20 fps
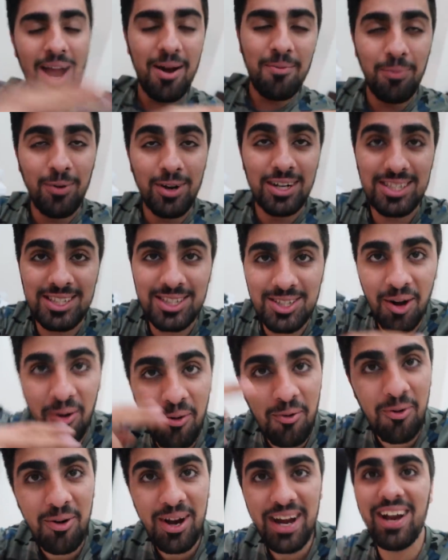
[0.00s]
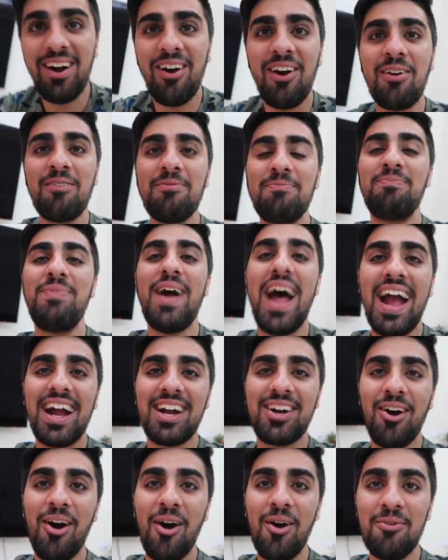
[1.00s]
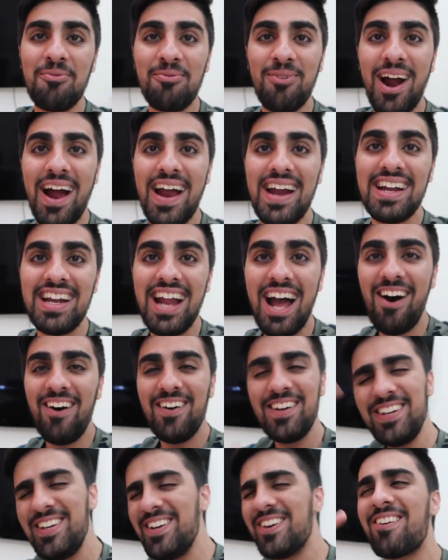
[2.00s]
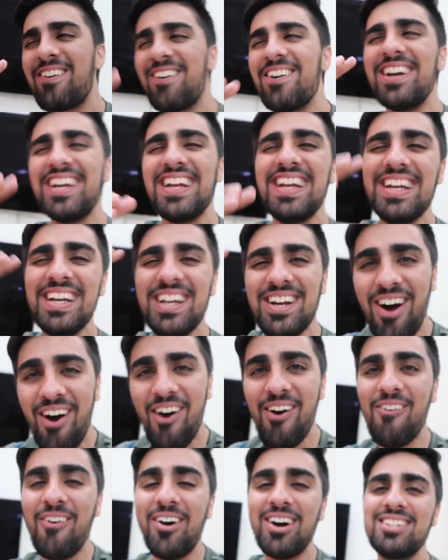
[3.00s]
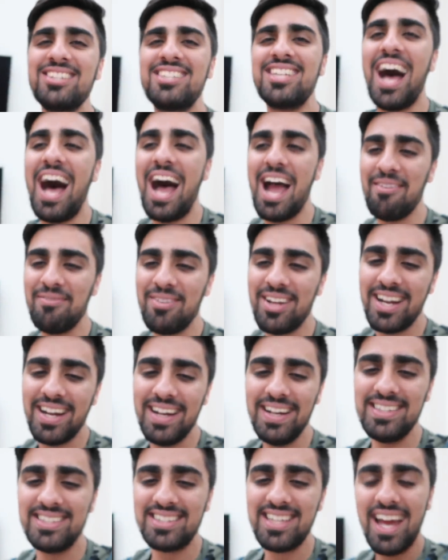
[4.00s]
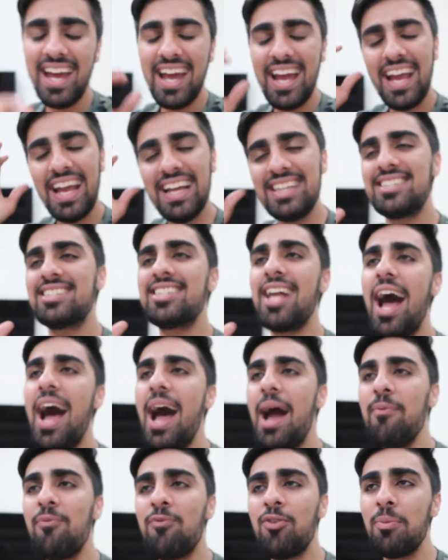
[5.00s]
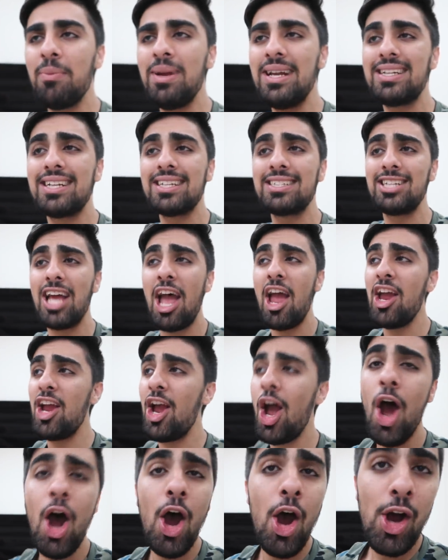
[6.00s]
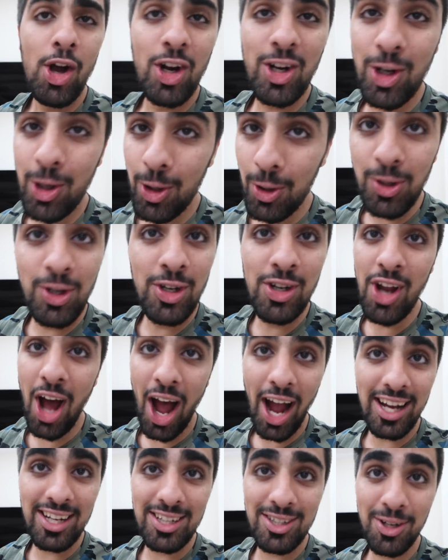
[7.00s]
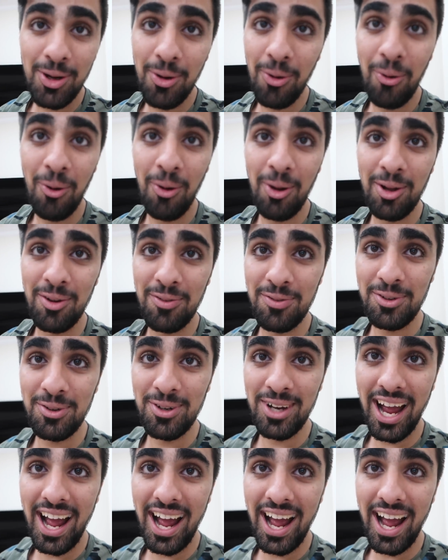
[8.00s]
Alright boys, so we are back home right now. You already know what time it is. It's time for me to say good night to all of you